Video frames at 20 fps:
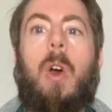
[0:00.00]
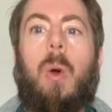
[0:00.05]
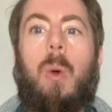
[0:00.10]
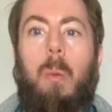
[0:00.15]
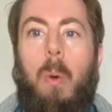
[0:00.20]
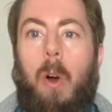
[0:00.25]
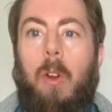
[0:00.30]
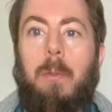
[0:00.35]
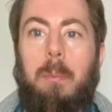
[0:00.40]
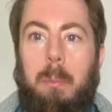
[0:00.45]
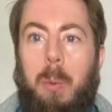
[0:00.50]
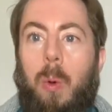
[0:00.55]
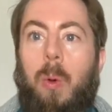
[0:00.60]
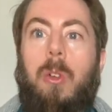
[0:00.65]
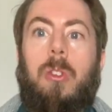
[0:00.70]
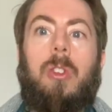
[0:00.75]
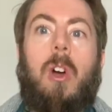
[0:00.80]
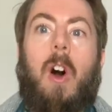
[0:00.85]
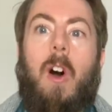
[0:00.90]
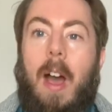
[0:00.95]
what
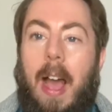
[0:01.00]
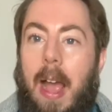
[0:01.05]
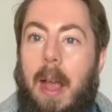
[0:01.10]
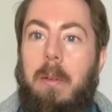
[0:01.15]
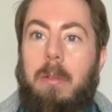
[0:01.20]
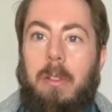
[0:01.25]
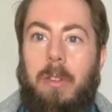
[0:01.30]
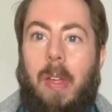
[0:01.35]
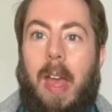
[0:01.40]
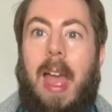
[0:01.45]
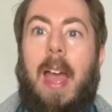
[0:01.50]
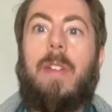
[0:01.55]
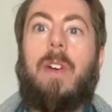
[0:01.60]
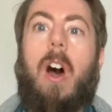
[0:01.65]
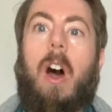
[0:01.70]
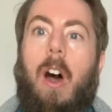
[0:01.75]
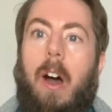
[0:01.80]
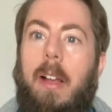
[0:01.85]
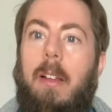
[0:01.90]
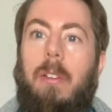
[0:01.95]
books are out there that
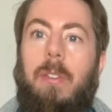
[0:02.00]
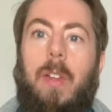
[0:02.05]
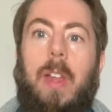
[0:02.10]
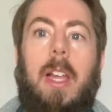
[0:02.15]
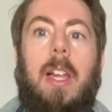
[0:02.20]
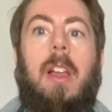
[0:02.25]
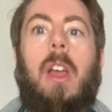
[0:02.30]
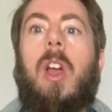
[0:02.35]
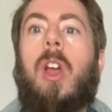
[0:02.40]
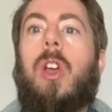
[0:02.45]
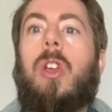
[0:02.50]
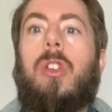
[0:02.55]
I think